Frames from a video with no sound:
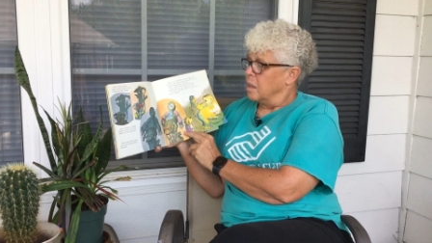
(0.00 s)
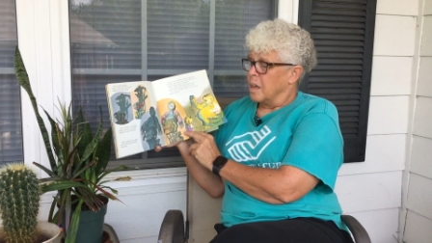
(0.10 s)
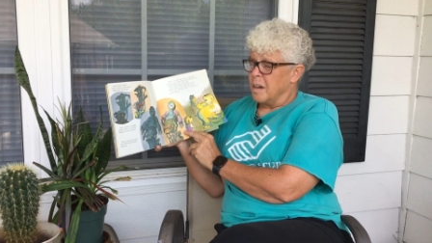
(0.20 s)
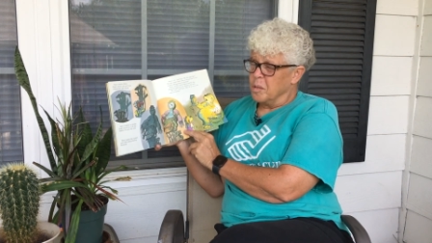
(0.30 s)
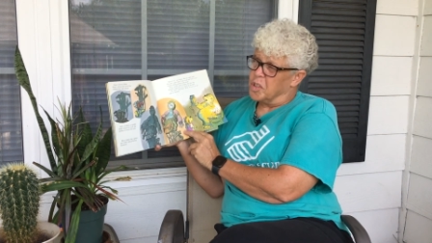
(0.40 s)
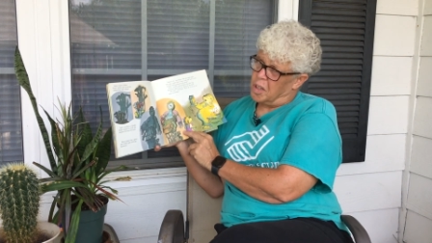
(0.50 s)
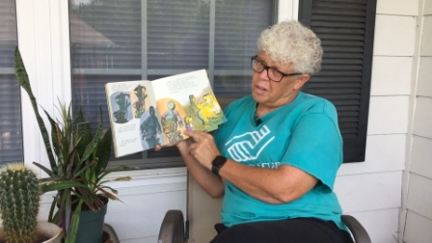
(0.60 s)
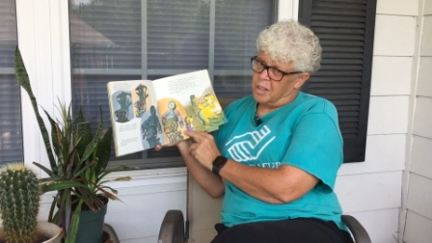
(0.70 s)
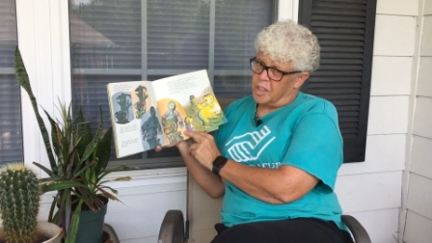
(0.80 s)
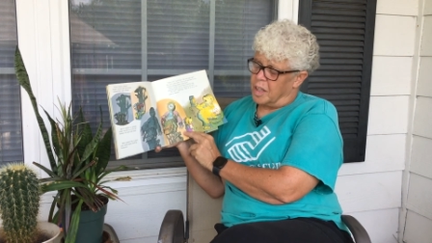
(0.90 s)
Oh,
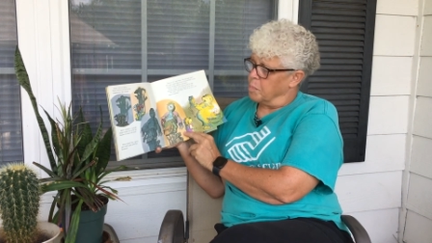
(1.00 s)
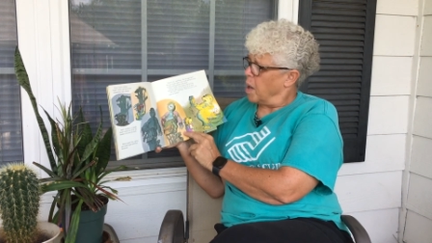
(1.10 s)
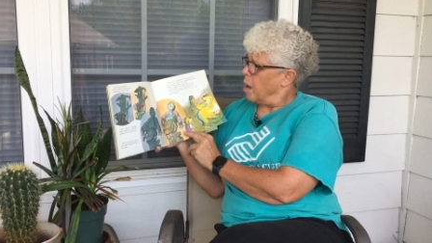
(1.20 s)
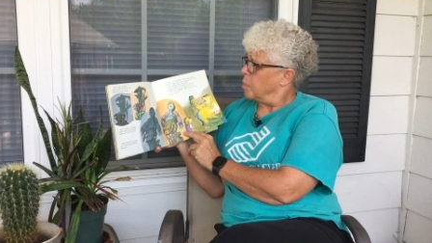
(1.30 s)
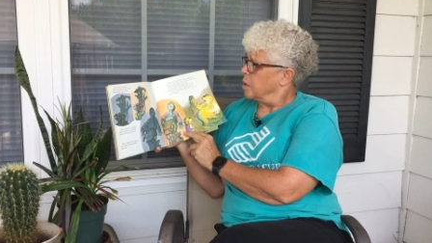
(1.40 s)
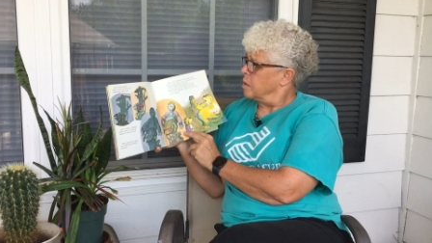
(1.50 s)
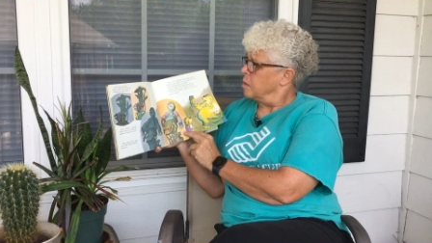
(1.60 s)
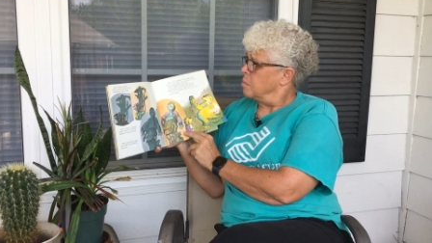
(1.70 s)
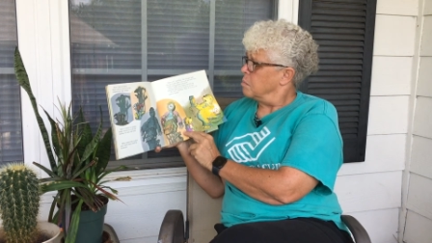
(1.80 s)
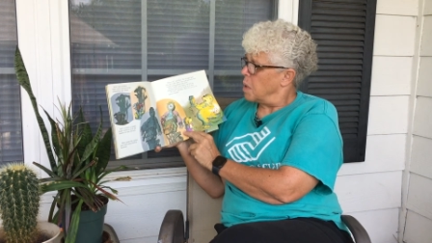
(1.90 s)
sure, said Papa.
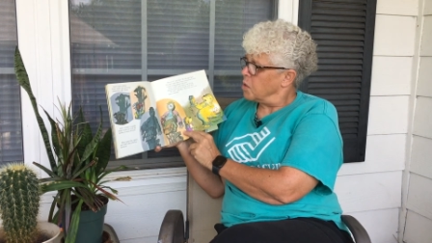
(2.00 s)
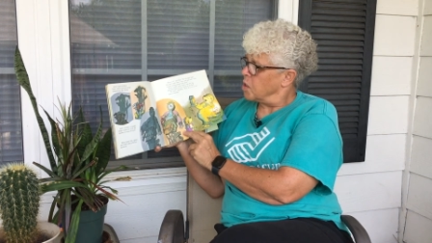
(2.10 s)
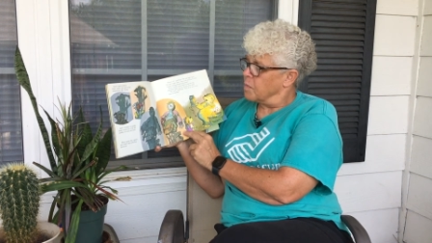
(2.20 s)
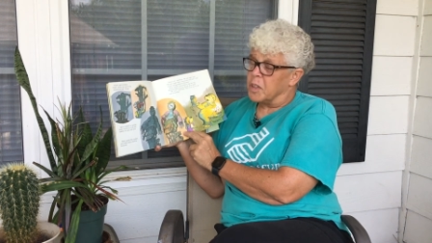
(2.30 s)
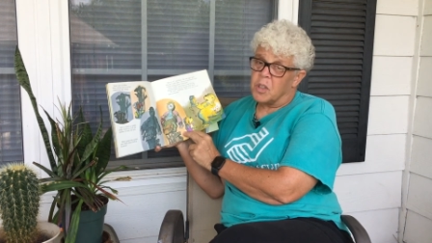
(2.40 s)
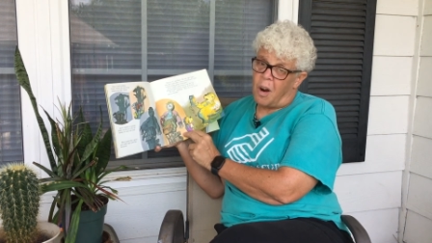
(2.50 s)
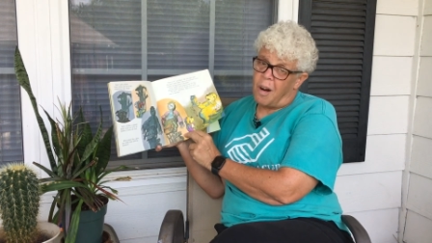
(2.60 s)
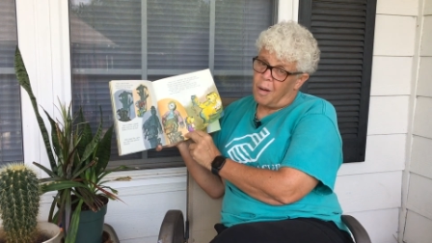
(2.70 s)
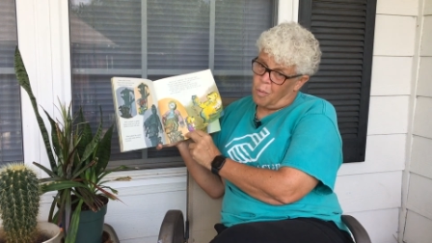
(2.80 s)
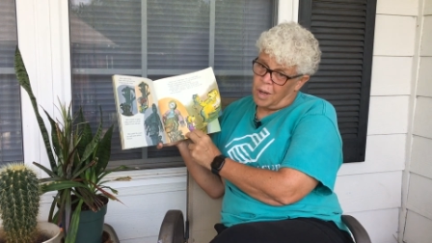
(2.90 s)
Most of us
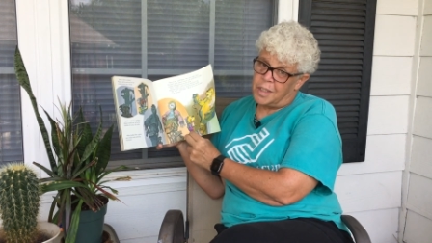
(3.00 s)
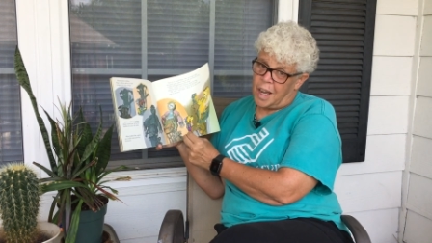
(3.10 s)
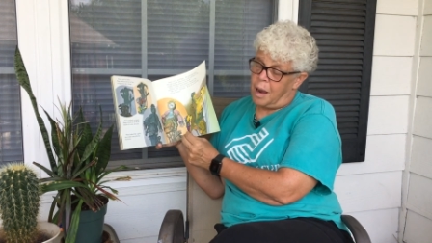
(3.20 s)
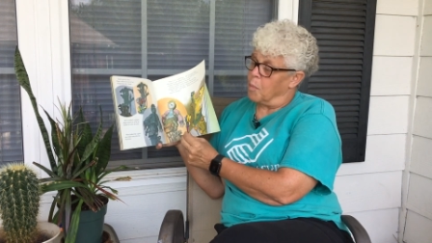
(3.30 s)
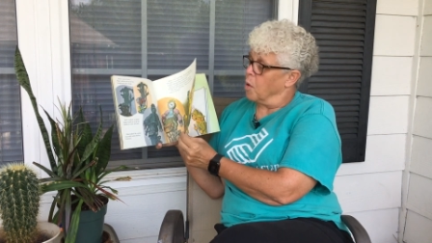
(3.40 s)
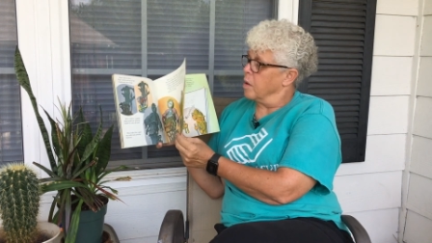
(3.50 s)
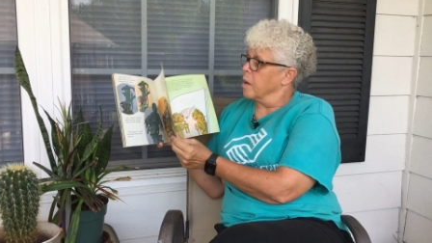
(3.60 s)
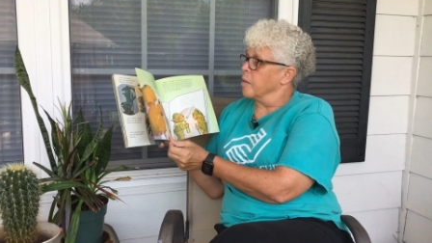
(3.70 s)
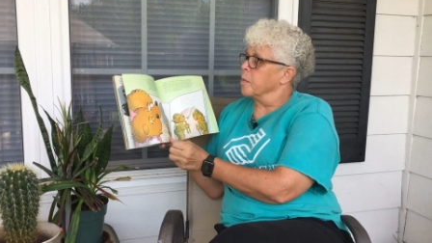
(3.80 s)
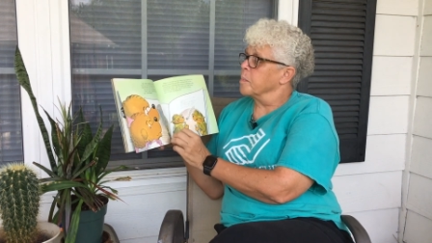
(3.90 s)
are at one time or
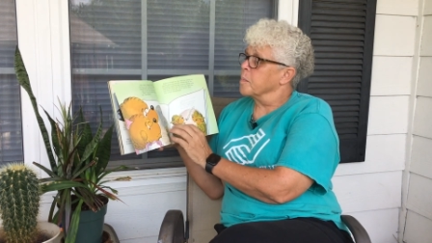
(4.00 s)
another.